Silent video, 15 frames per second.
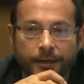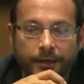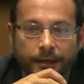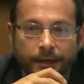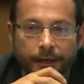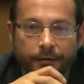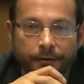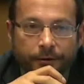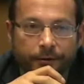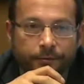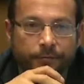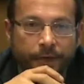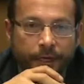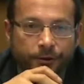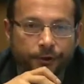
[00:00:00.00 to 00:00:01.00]
and other
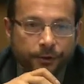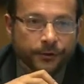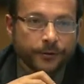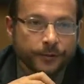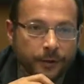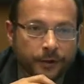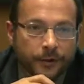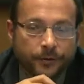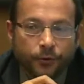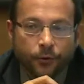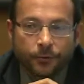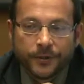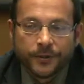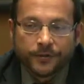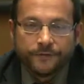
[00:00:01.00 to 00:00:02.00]
major
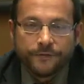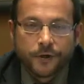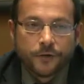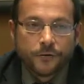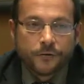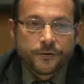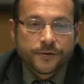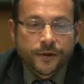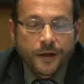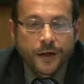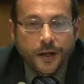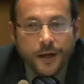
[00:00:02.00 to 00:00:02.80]
normative goals.